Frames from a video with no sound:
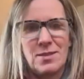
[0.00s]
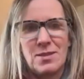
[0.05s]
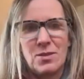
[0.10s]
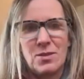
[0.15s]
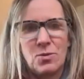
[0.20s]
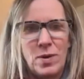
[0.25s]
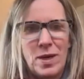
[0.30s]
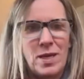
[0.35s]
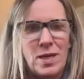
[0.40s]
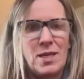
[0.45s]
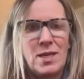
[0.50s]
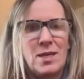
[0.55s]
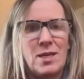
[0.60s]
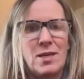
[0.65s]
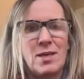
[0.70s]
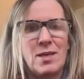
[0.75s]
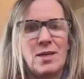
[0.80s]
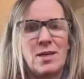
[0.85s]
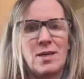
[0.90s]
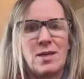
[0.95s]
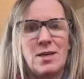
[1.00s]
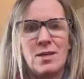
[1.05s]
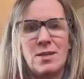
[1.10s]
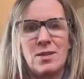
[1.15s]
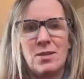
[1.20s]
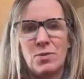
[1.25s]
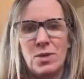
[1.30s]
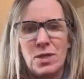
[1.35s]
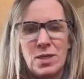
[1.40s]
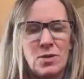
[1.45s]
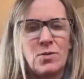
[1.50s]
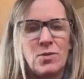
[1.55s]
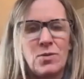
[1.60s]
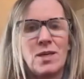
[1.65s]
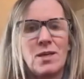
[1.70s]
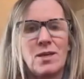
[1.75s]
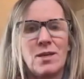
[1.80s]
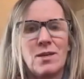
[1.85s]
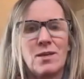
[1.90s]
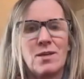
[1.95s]
The waiting and the
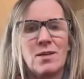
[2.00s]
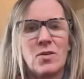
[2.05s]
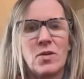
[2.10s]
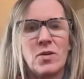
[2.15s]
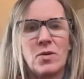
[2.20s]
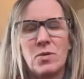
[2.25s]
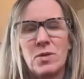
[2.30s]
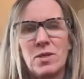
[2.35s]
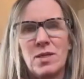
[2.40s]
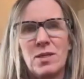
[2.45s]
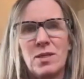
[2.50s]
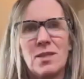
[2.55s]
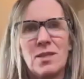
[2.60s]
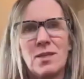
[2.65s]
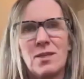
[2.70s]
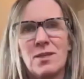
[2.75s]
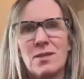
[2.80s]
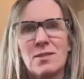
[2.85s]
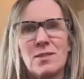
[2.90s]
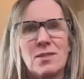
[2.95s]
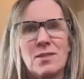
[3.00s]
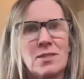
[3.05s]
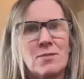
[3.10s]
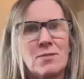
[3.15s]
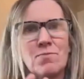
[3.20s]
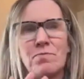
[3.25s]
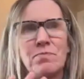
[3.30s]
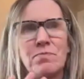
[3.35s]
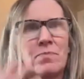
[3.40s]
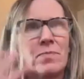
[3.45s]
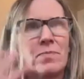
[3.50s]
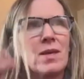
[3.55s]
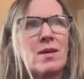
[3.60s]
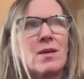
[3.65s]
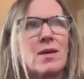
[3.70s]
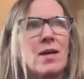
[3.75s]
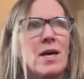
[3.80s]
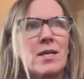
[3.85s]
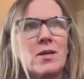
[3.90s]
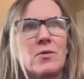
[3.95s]
renewing. Like, when you think,
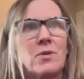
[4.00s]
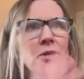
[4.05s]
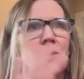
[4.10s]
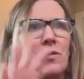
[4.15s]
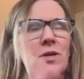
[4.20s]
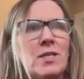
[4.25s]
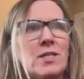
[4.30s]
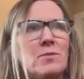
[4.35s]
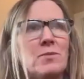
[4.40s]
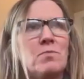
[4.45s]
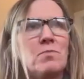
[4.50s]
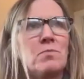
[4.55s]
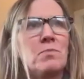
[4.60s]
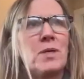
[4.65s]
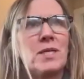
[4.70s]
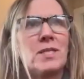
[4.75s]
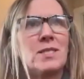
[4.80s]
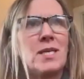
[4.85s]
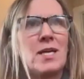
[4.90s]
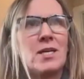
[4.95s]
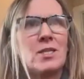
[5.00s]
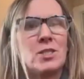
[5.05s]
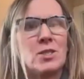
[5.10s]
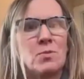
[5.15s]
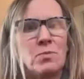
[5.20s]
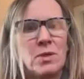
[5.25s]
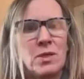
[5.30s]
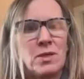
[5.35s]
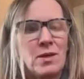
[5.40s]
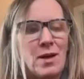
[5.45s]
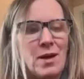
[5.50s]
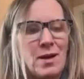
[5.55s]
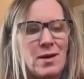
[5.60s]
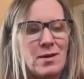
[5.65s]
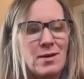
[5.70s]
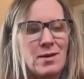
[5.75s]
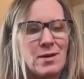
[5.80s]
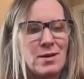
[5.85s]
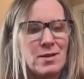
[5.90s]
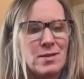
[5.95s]
I don't want to go on a big tangent, but
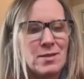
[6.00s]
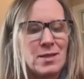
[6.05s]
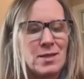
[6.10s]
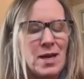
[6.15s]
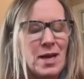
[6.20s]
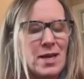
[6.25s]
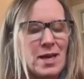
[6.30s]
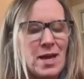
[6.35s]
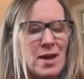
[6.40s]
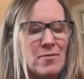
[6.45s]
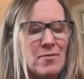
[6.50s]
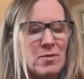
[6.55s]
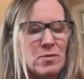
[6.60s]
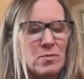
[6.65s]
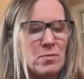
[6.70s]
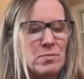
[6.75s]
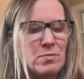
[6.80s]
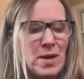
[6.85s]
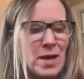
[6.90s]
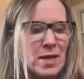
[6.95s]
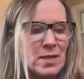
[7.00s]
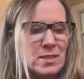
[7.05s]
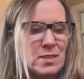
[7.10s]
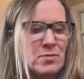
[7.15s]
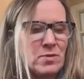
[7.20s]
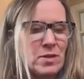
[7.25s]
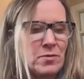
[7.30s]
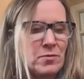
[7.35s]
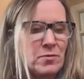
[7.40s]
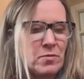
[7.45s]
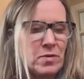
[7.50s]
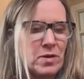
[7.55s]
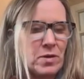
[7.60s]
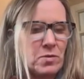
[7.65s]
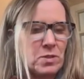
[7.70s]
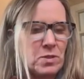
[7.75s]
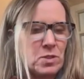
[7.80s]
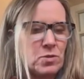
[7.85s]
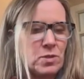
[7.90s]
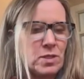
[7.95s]
I have a massive love affair
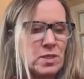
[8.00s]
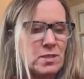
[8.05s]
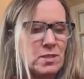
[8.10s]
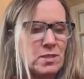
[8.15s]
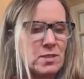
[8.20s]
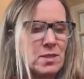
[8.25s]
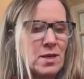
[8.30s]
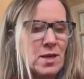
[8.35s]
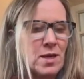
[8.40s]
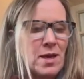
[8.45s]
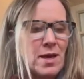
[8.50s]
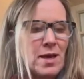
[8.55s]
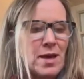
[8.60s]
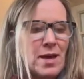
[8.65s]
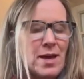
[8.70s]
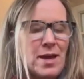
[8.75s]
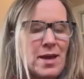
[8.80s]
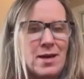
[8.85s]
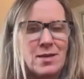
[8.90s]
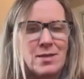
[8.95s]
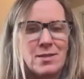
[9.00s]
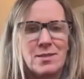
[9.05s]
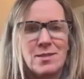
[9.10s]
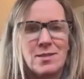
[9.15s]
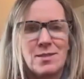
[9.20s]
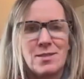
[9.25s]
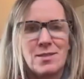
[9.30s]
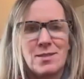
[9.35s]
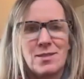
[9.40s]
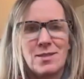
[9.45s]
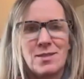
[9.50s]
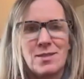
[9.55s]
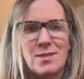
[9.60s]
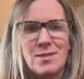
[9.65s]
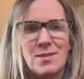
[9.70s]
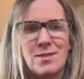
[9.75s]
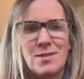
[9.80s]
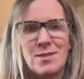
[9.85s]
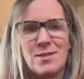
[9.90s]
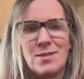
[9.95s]
with trees. And
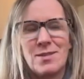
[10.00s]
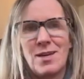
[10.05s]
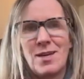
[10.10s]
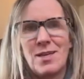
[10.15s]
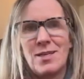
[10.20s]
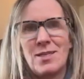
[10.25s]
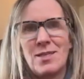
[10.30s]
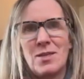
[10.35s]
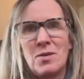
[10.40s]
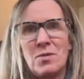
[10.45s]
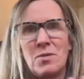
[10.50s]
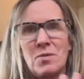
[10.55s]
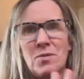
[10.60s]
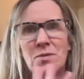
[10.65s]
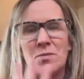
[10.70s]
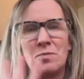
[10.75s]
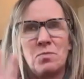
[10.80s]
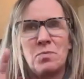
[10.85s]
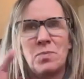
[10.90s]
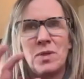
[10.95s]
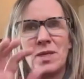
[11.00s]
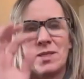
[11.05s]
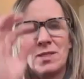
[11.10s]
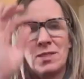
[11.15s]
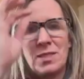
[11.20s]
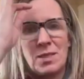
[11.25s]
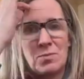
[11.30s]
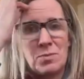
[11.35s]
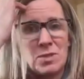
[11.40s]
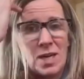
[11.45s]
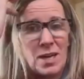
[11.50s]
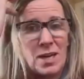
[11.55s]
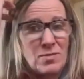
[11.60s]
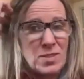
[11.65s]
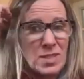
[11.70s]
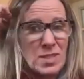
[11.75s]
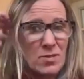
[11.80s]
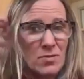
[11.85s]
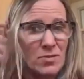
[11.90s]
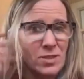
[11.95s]
I did a big deep
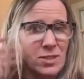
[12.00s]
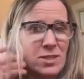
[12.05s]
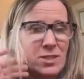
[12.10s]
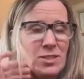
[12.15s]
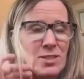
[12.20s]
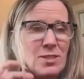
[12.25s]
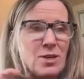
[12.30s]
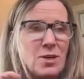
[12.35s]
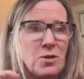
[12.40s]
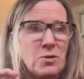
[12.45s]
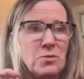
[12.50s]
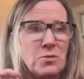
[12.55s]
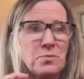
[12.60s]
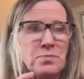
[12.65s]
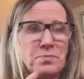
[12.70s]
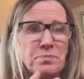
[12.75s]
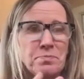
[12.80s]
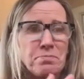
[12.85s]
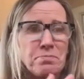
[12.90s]
dive several years ago